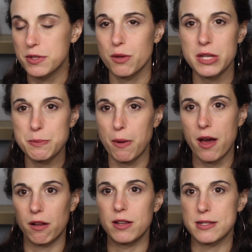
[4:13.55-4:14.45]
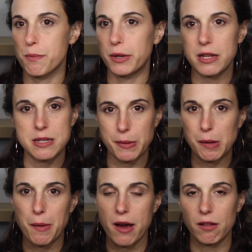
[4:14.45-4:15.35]
So this bottle is a pretty
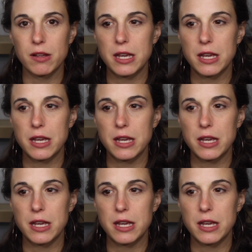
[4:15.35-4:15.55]
typical bottle.